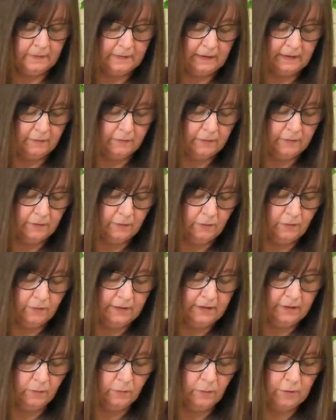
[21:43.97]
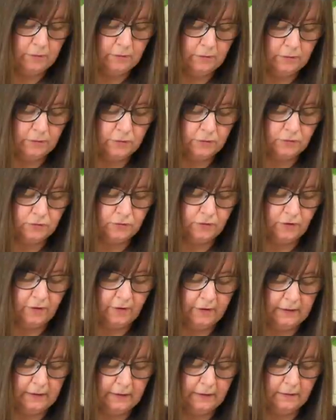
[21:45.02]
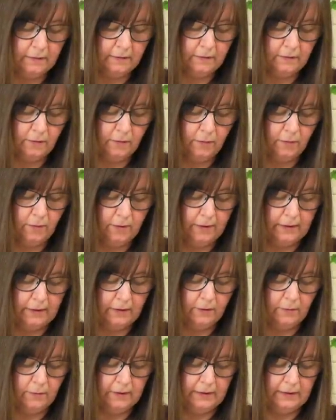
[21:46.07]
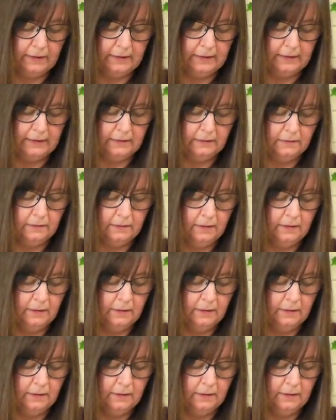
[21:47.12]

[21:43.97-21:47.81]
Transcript: Now, the acrylic will dry quite quickly.